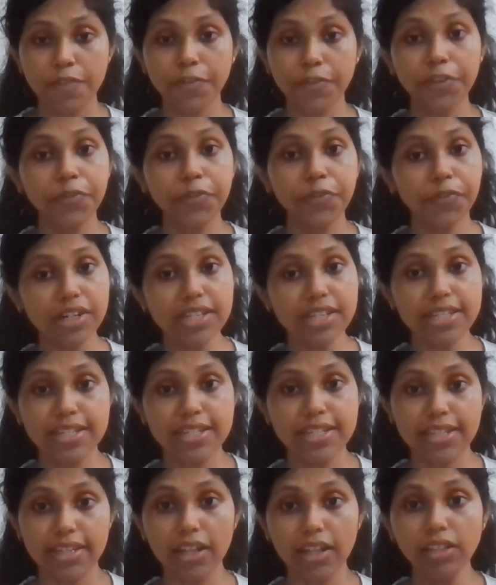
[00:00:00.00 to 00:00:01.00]
For
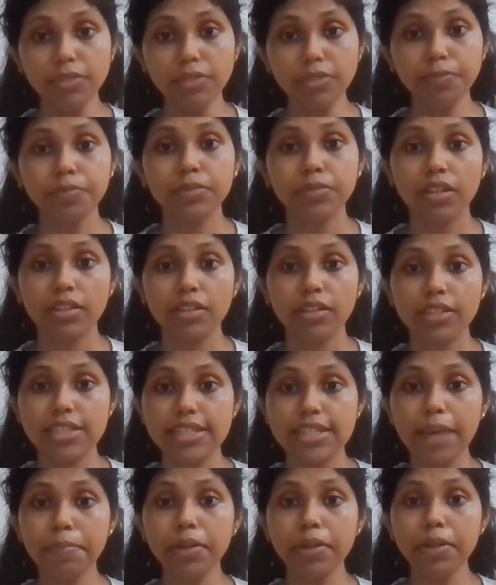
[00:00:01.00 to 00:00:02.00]
first year, the
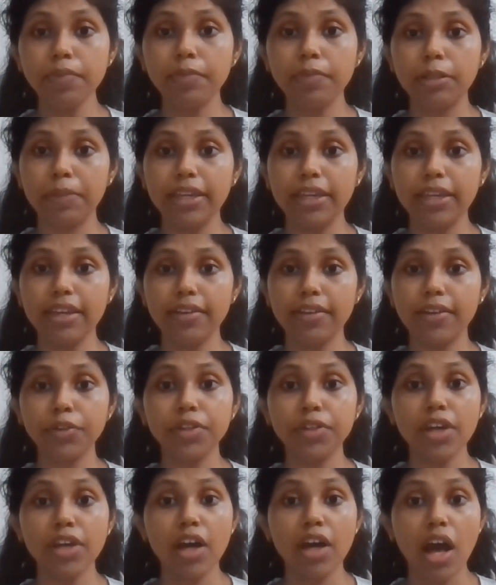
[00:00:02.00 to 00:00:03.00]
stipend will be
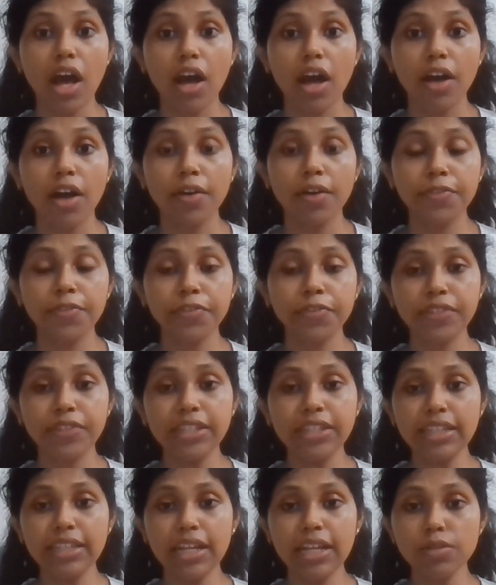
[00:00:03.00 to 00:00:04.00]
around
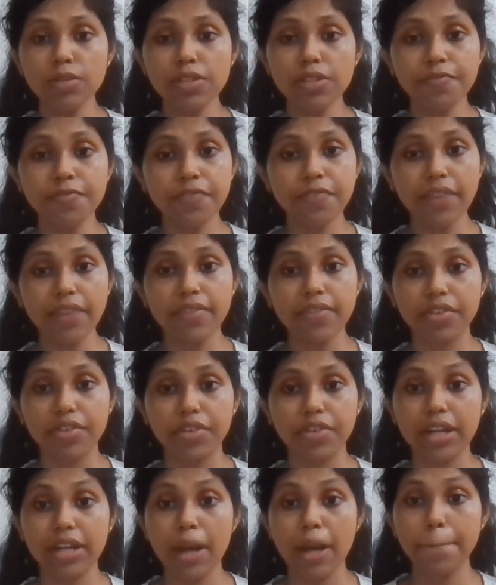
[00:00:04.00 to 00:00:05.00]

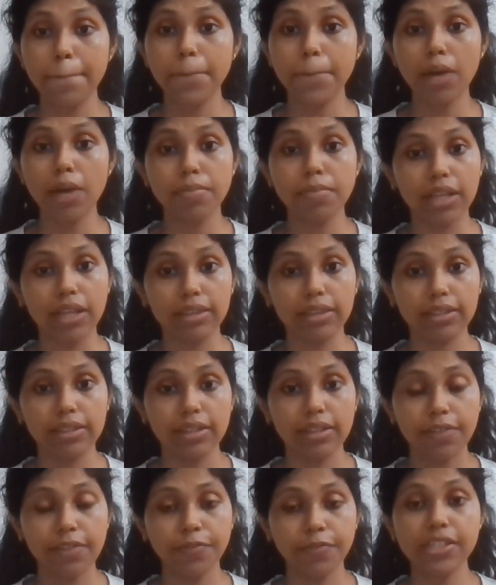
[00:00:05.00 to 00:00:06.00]
15,500 per month.
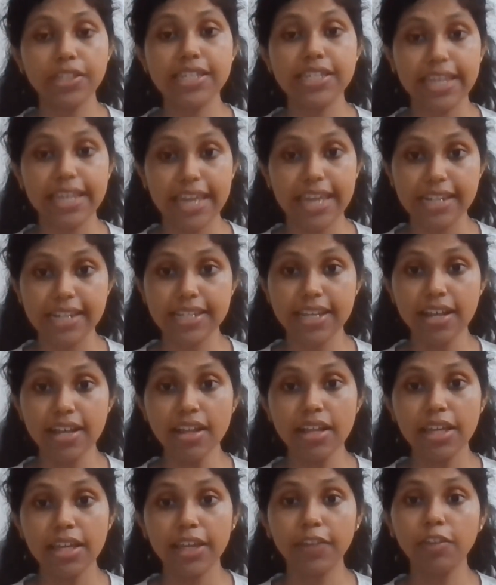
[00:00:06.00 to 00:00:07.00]
For second year,
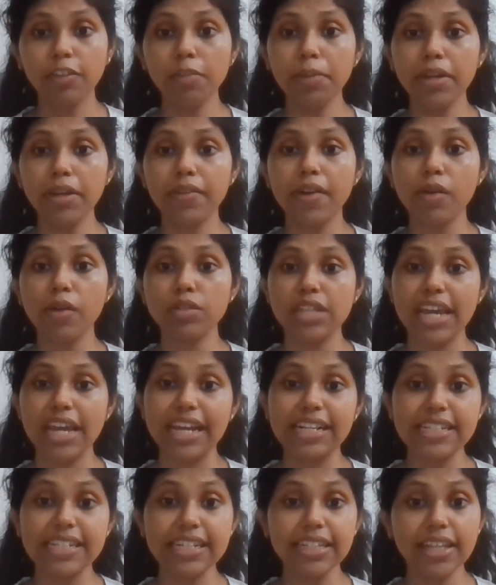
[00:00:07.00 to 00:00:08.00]
it will be around
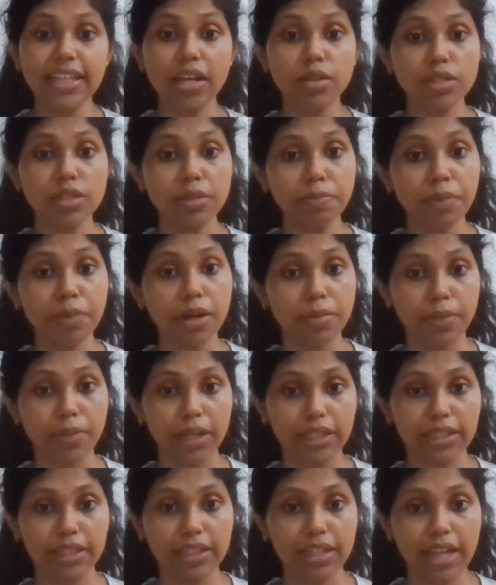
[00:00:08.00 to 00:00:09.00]
18,000 per
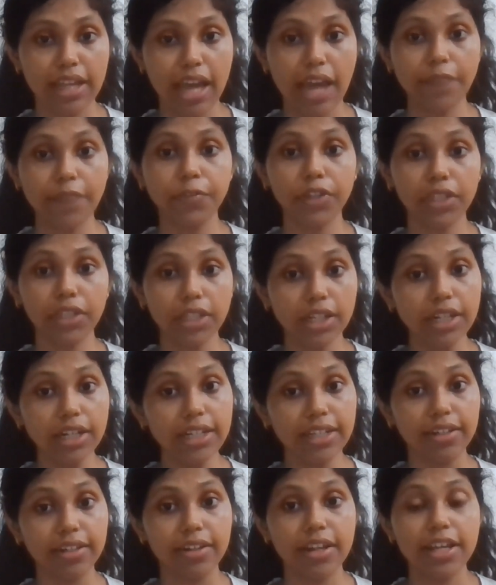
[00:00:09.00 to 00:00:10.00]
month. And for third
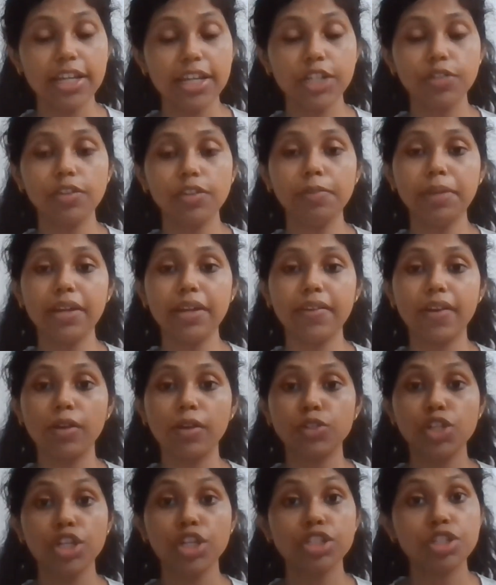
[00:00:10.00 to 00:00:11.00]
year, it will be
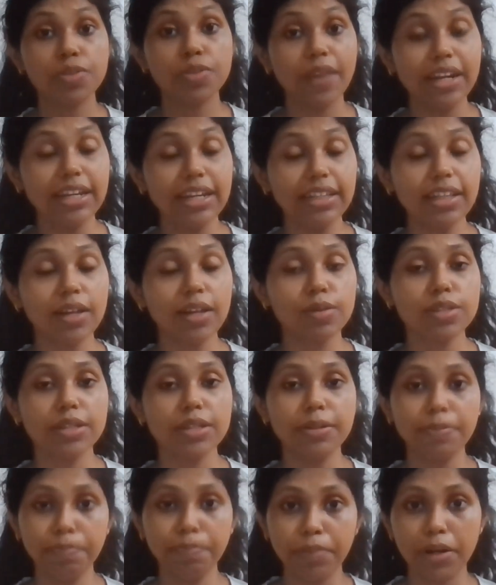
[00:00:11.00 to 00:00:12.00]
around
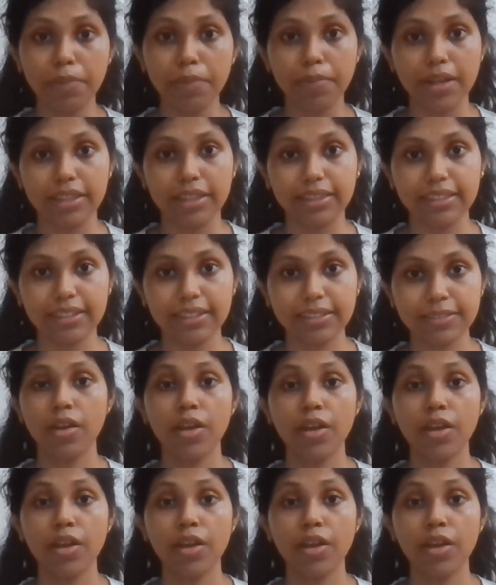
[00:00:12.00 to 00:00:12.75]
20,000 per month.